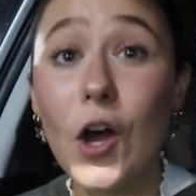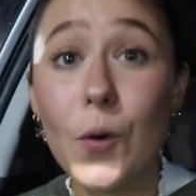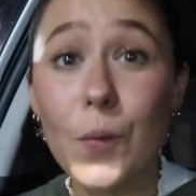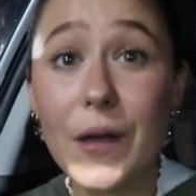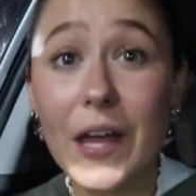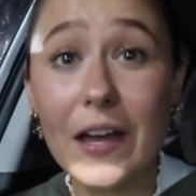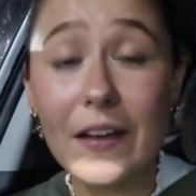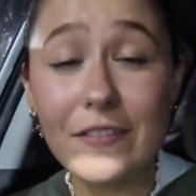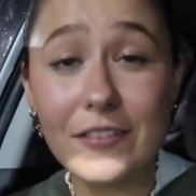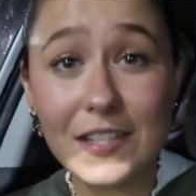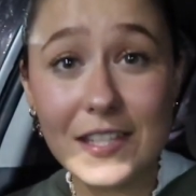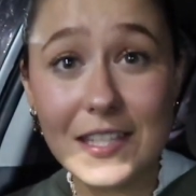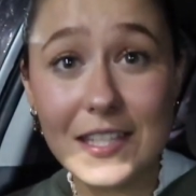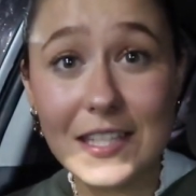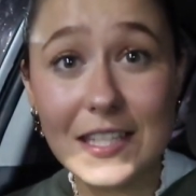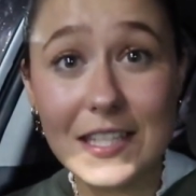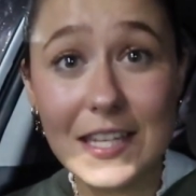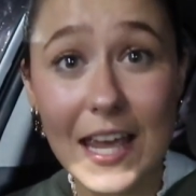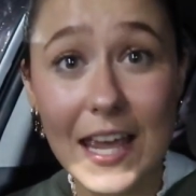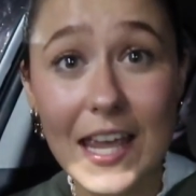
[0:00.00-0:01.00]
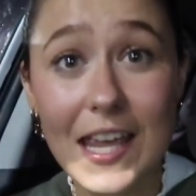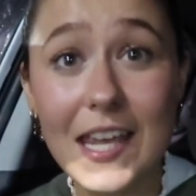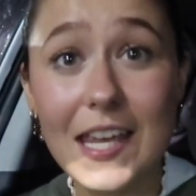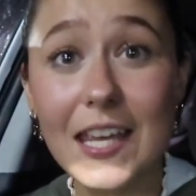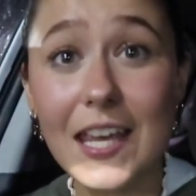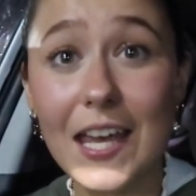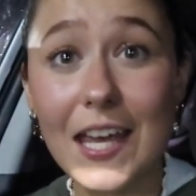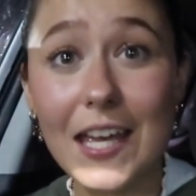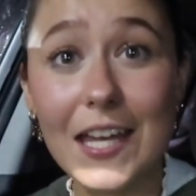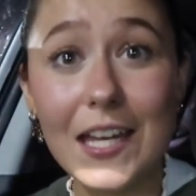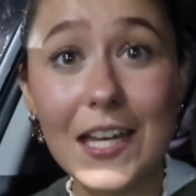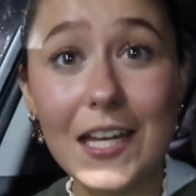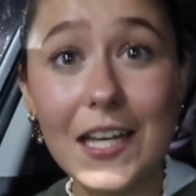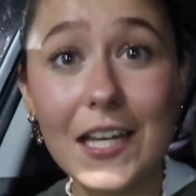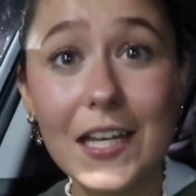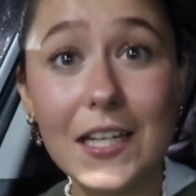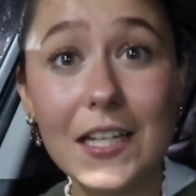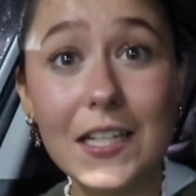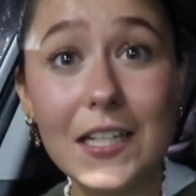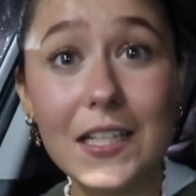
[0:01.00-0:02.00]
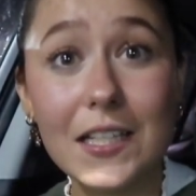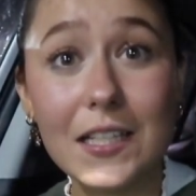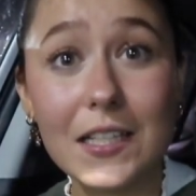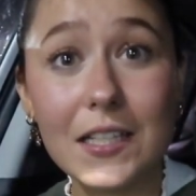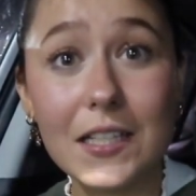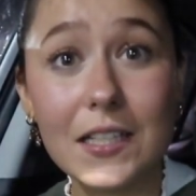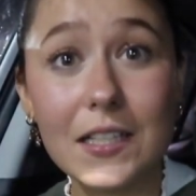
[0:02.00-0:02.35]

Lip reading: We have steak and